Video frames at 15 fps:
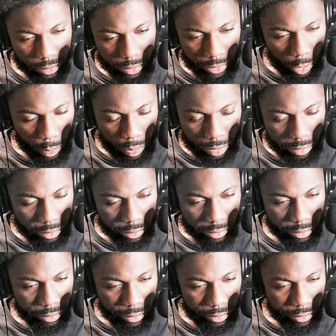Nope.
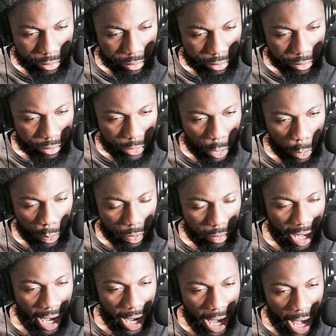Mm-mm. Nope.
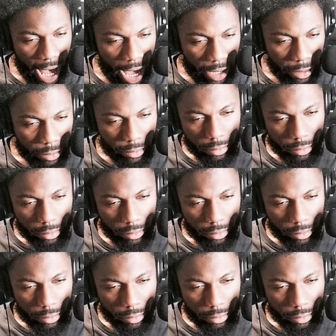AI.